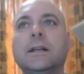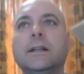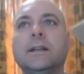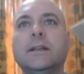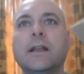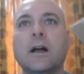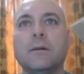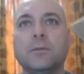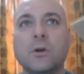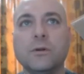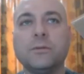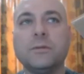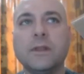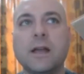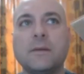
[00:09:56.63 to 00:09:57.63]
Now, I'm
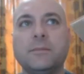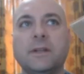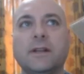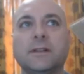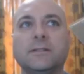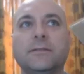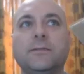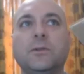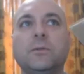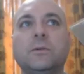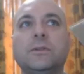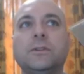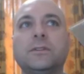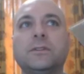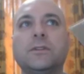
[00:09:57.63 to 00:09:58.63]
going through that because if
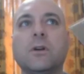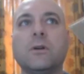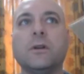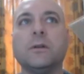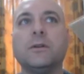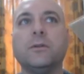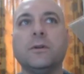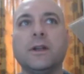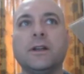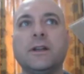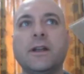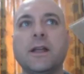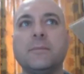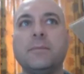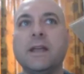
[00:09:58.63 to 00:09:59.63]
you just go to create a
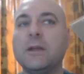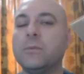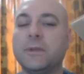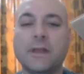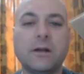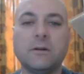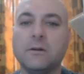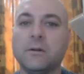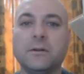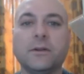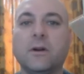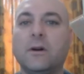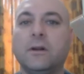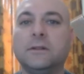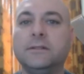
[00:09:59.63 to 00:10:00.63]
campaign without going to
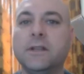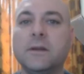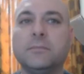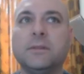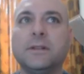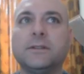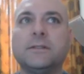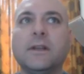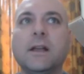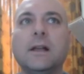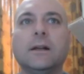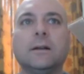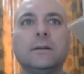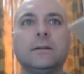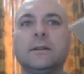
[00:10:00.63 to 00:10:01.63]
all templates,
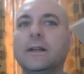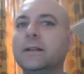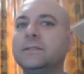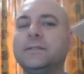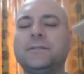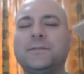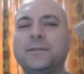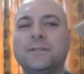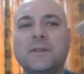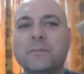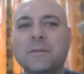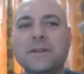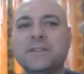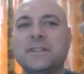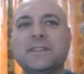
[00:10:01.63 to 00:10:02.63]
it's for some
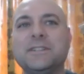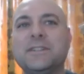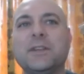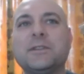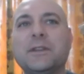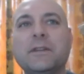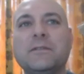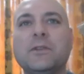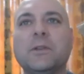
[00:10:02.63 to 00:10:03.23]
reason it just doesn't give you the